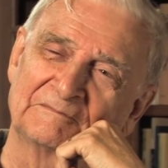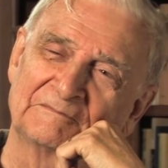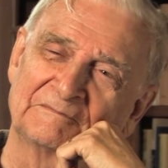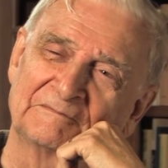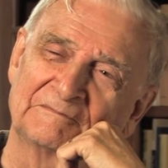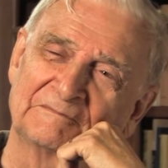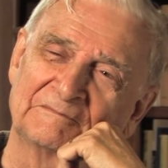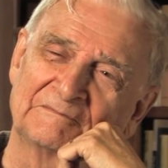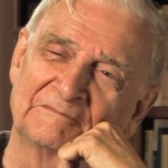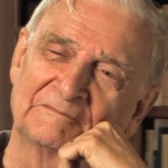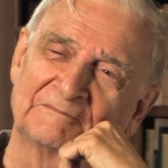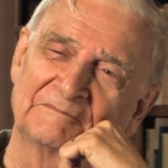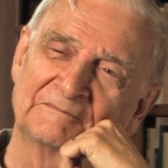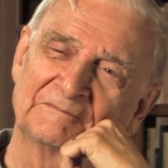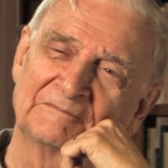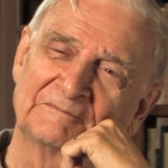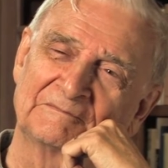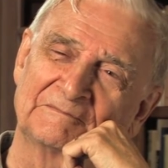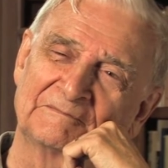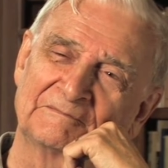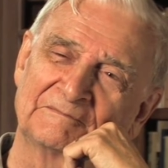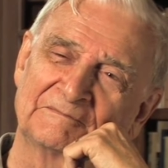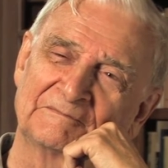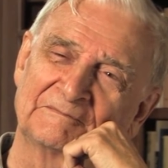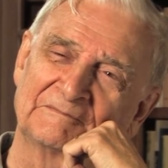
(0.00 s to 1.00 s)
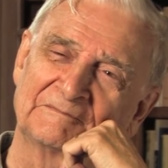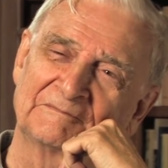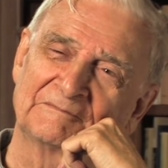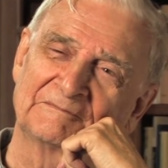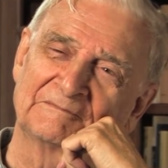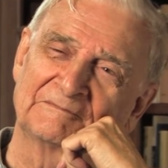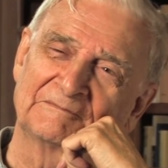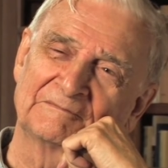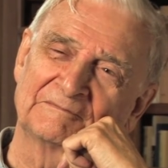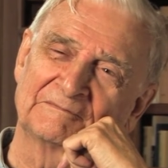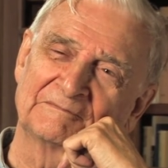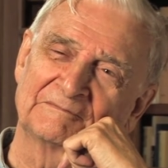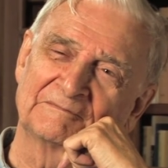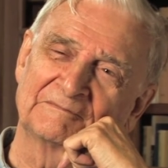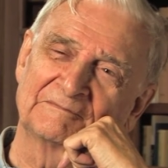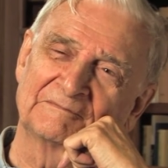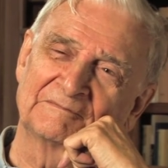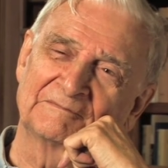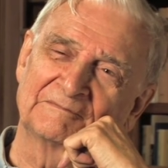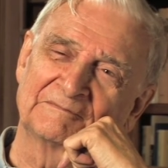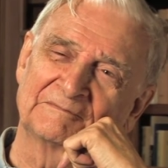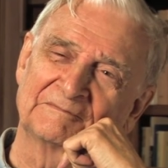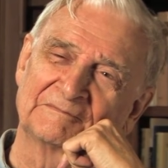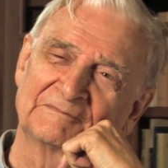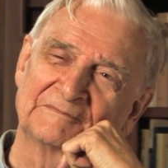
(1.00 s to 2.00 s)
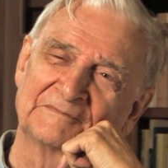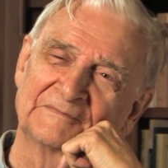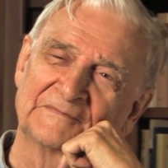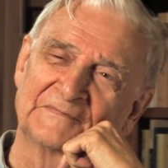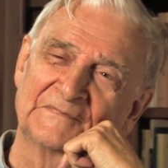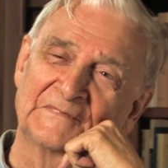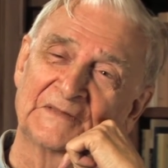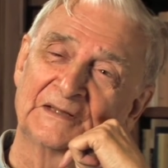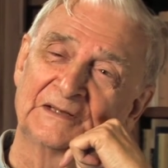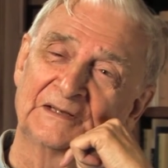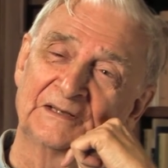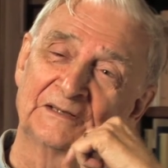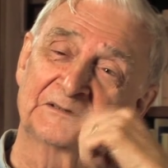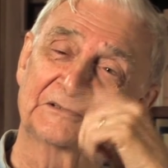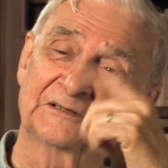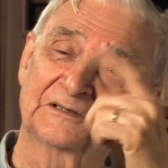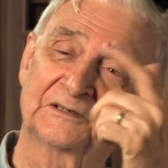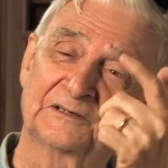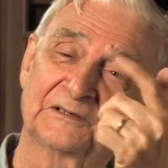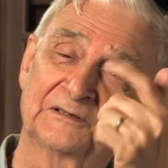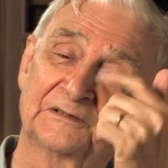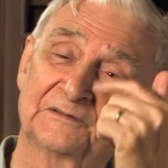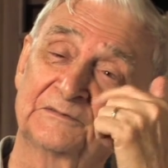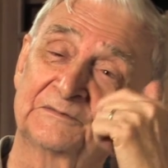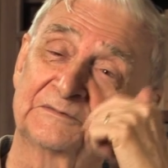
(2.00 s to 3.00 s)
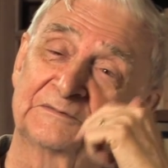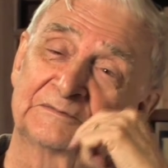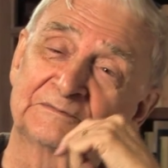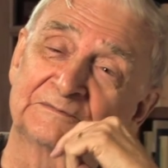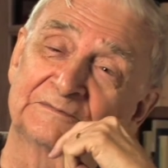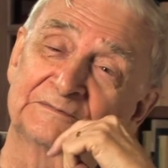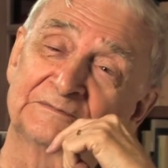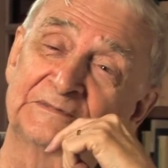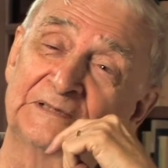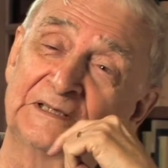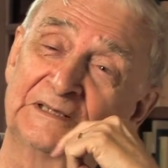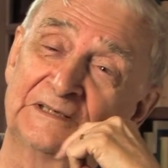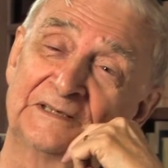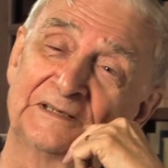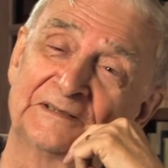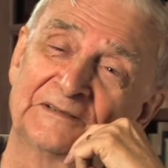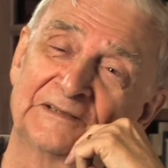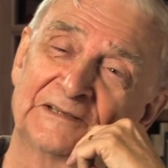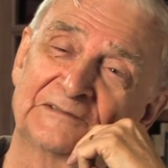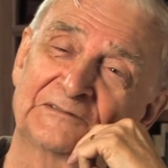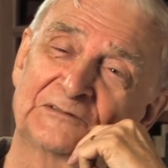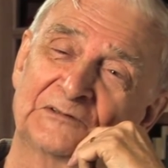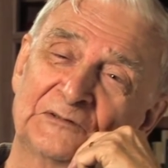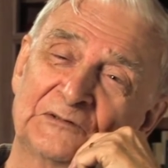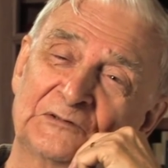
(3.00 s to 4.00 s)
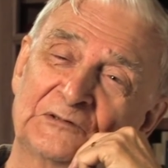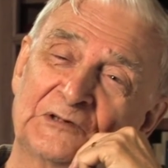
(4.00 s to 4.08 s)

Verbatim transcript: Right. Right. Yeah. It's gonna, yeah. That's the